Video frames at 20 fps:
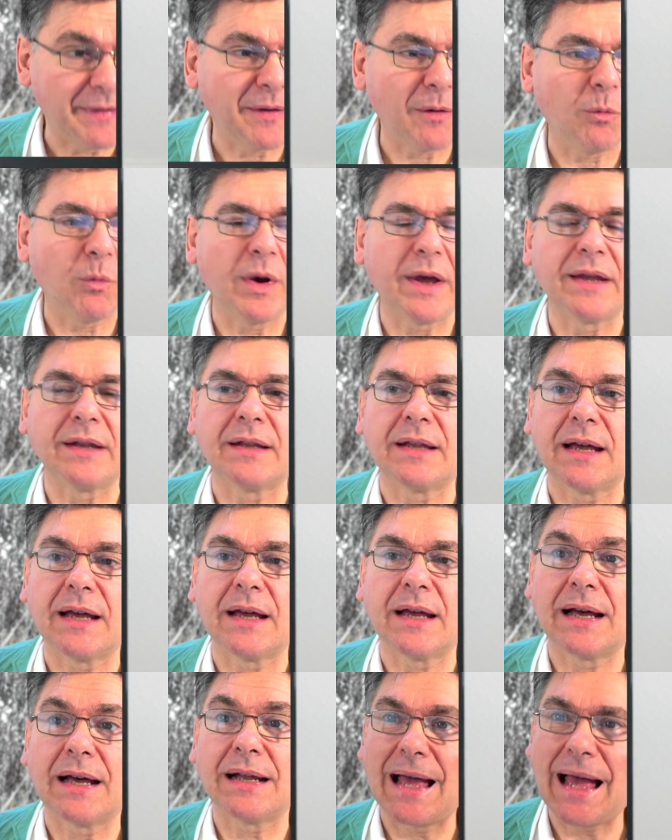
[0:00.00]
weight
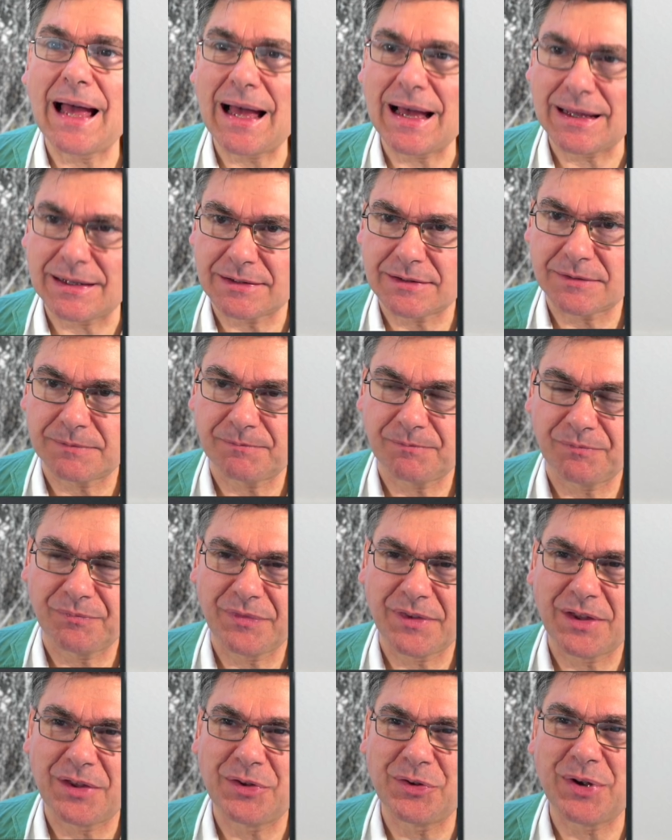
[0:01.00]
and add,
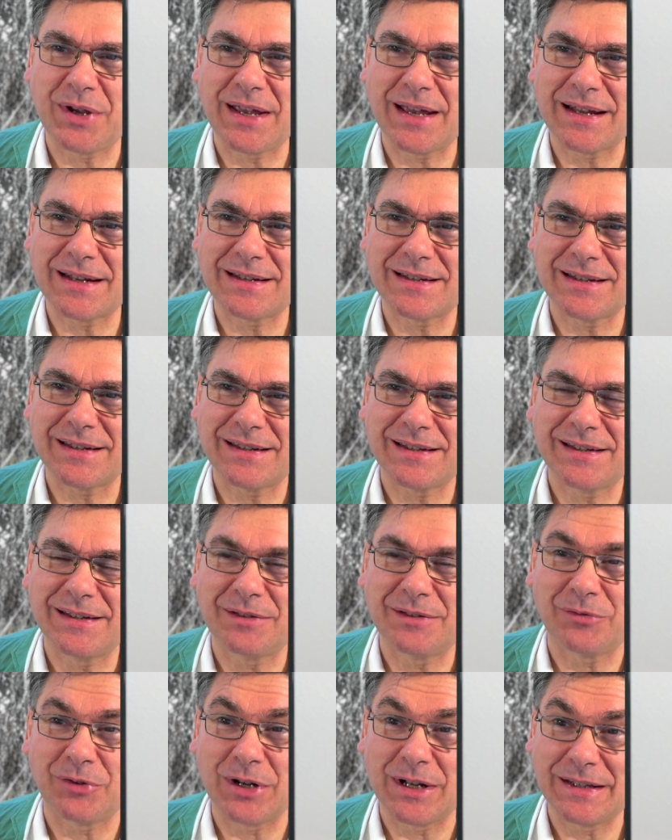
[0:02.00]
you get
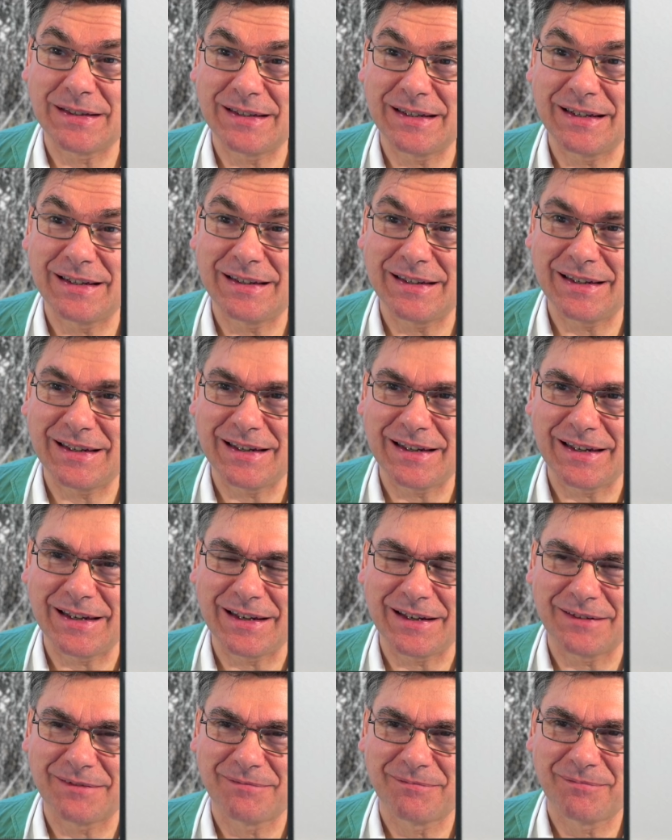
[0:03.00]
the volatility
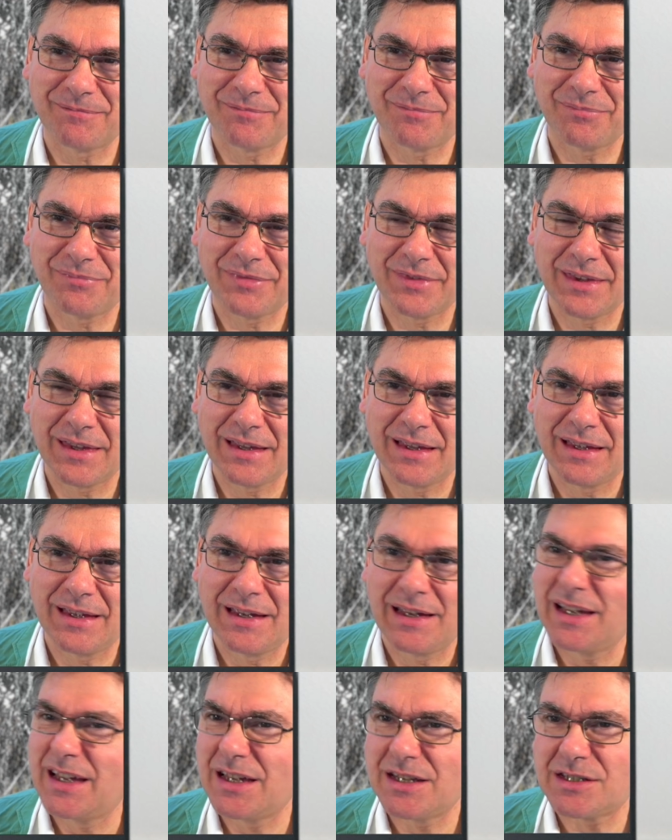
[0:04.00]
again.
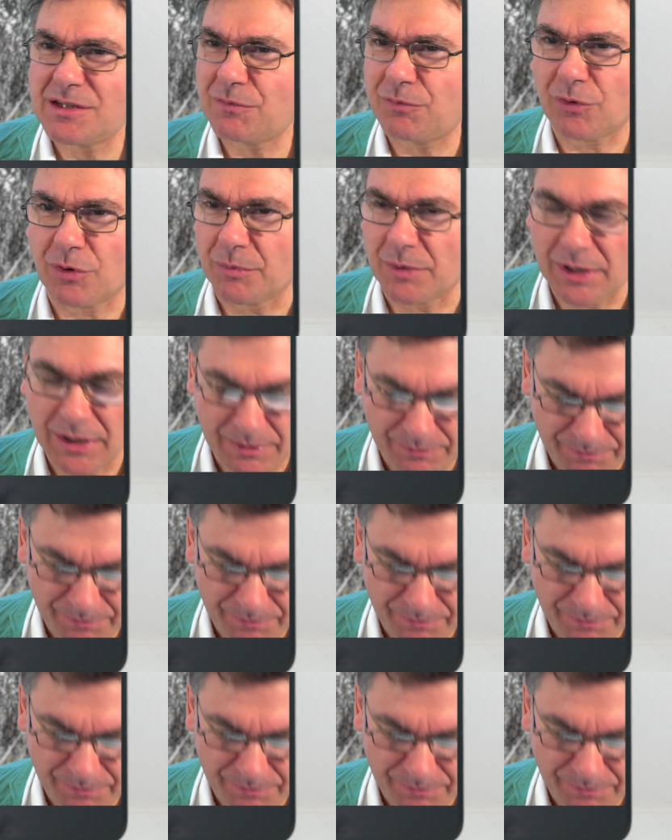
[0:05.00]
It's a formula.